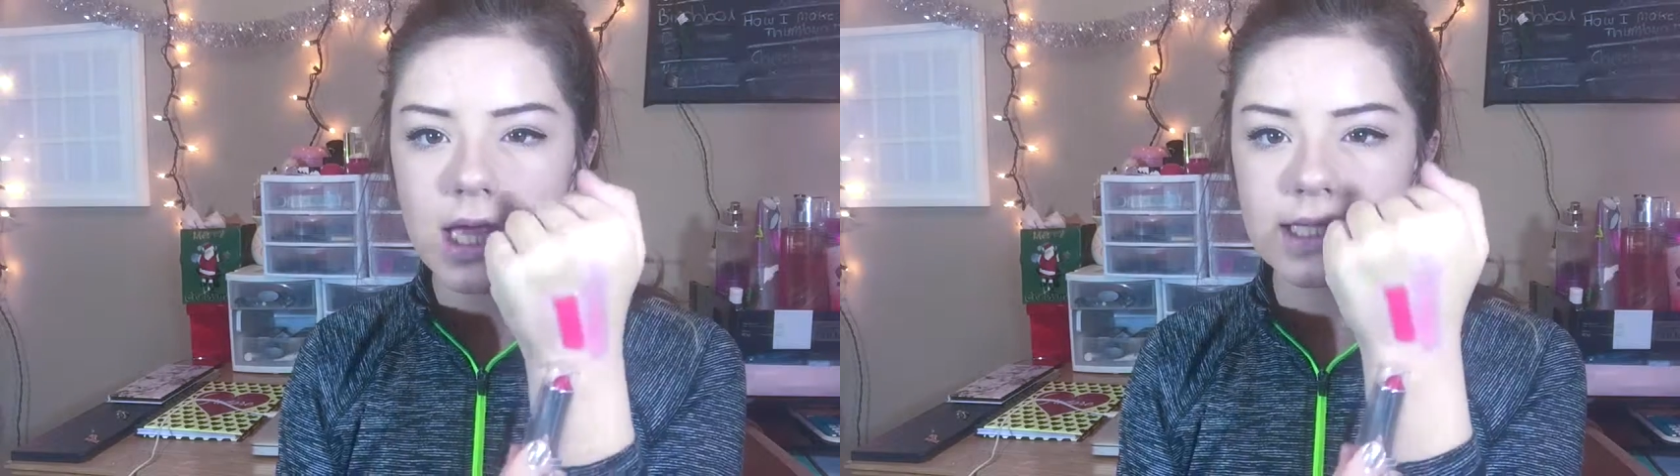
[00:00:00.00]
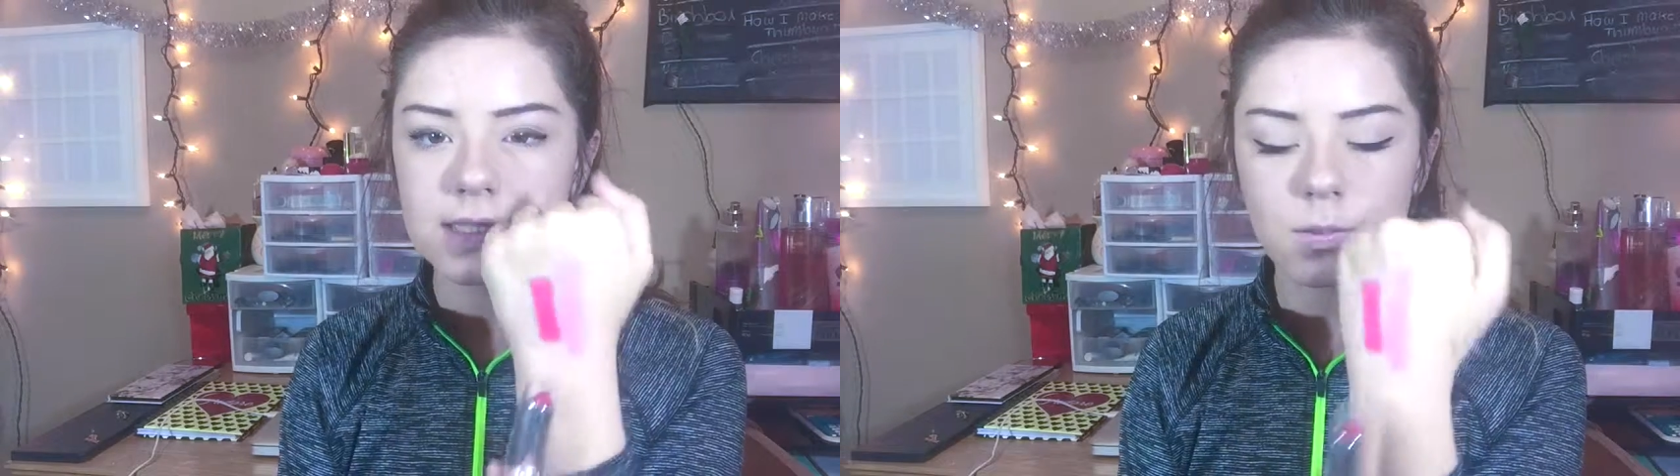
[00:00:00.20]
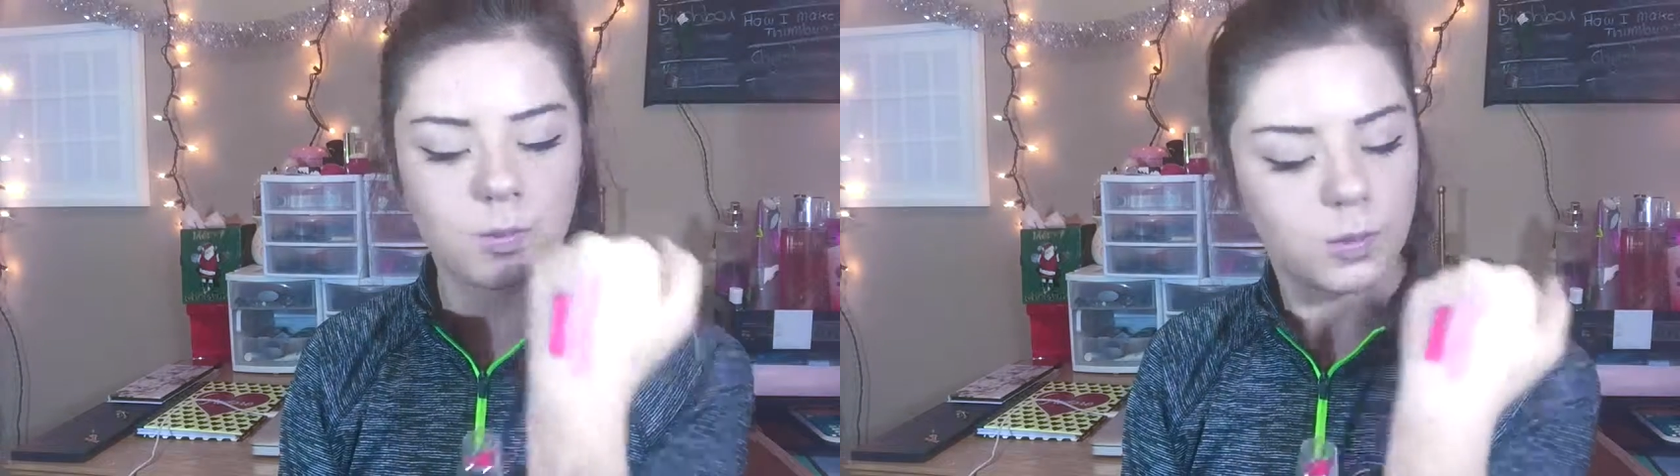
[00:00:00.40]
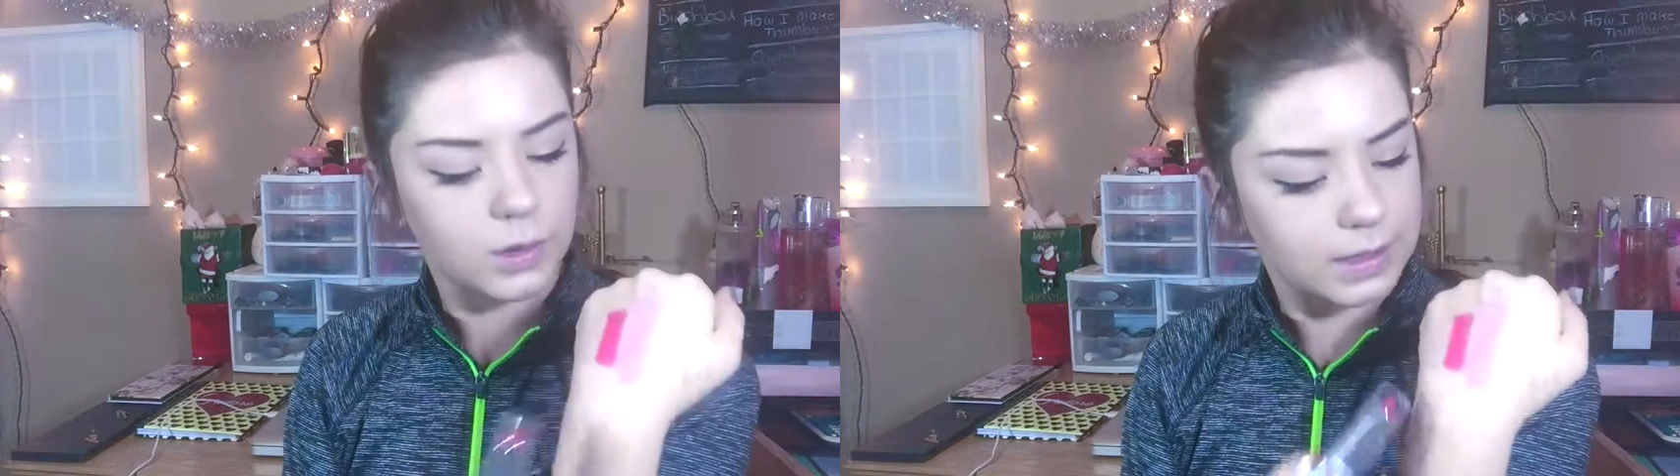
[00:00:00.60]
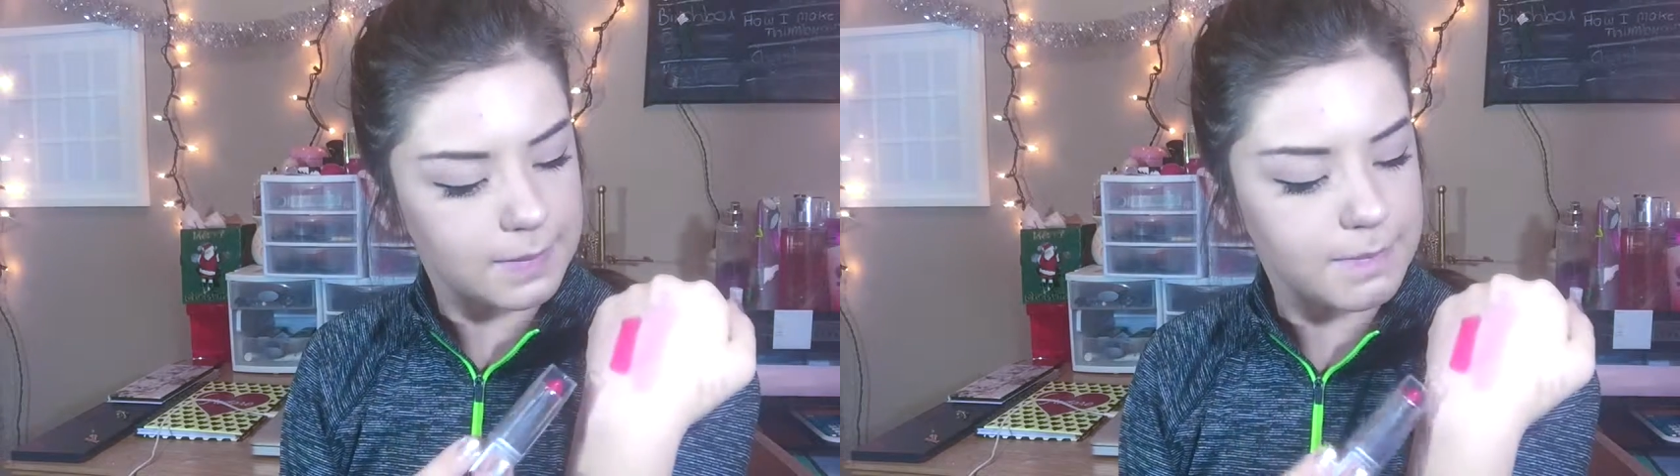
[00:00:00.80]
It's
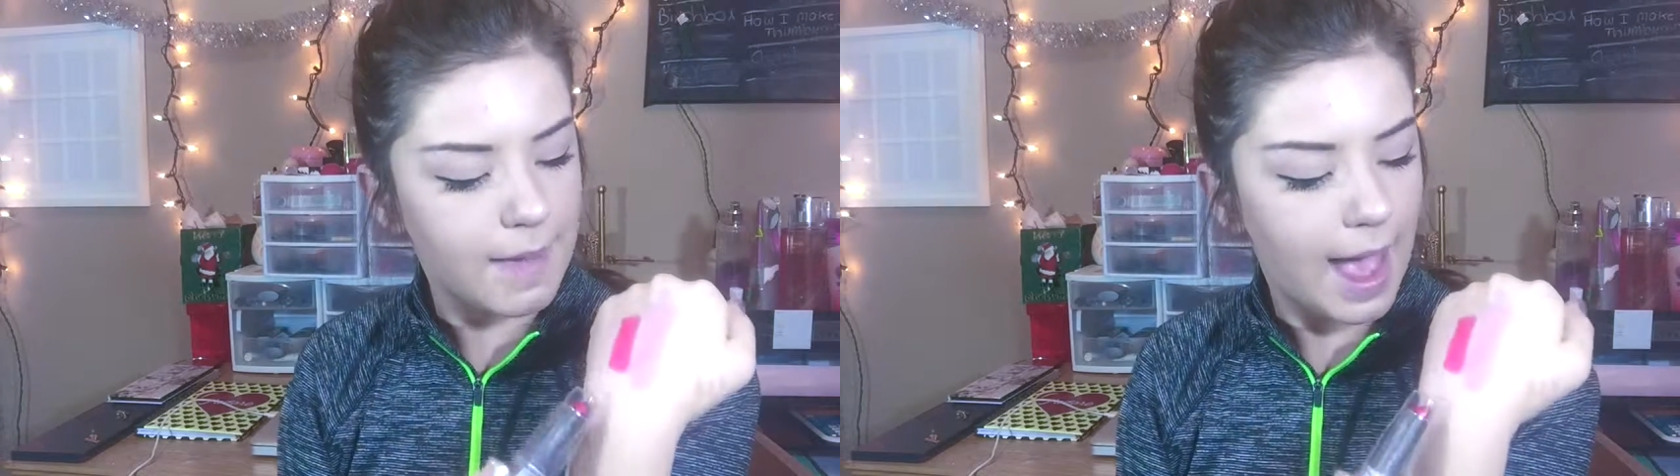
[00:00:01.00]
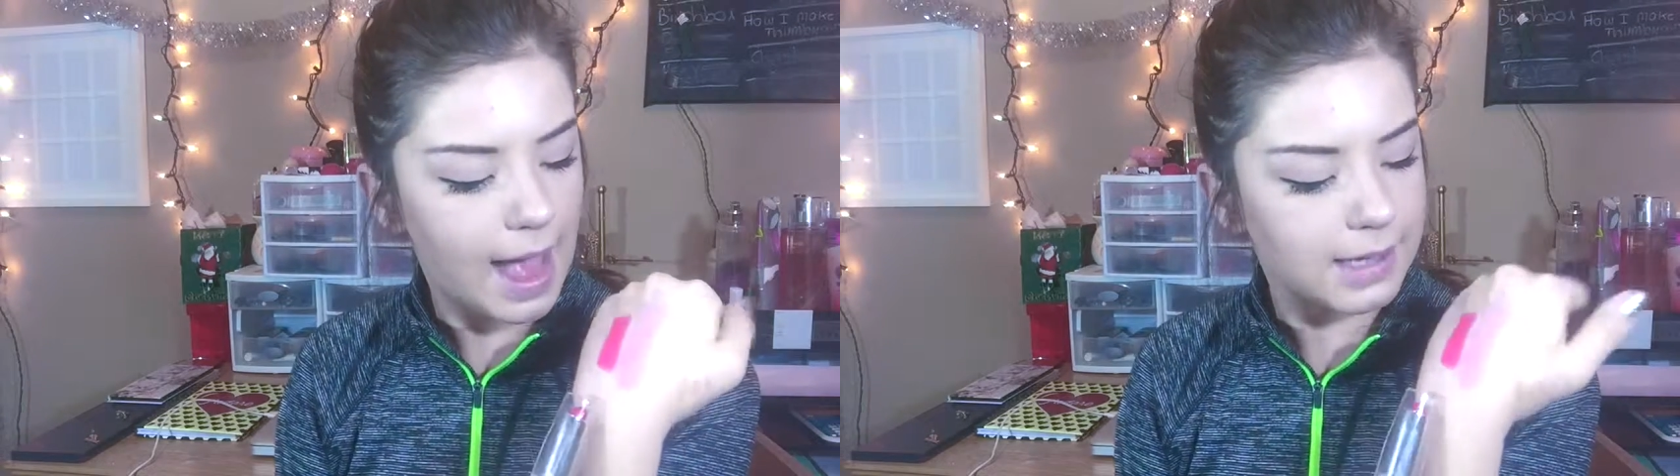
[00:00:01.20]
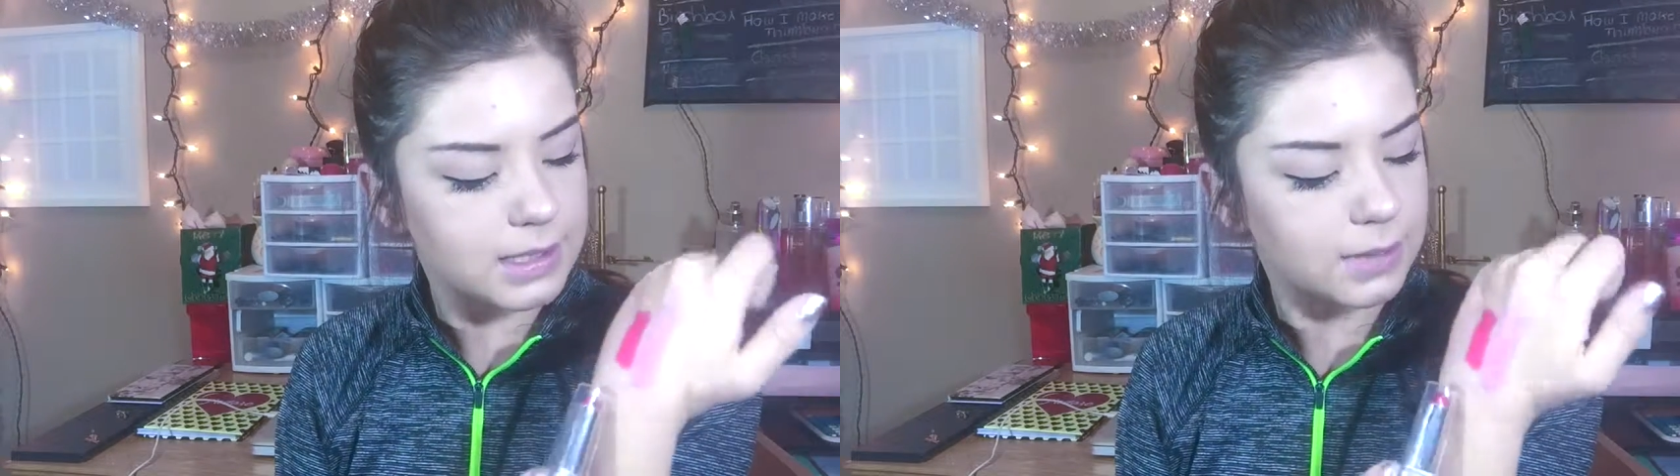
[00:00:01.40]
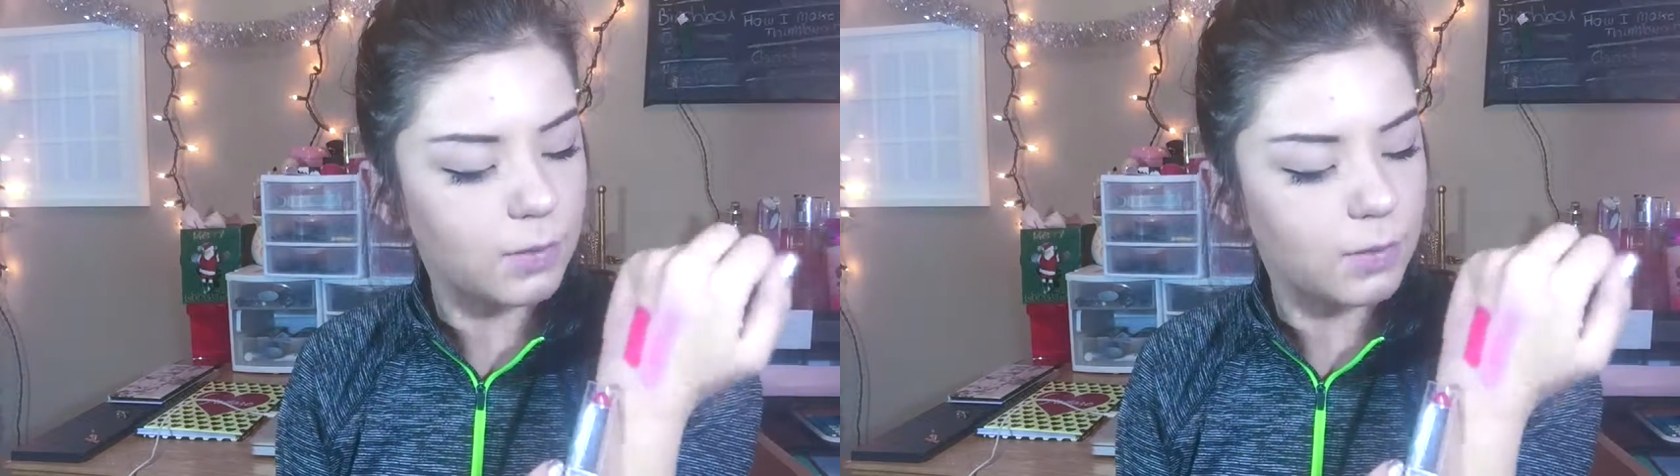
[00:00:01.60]
really matte.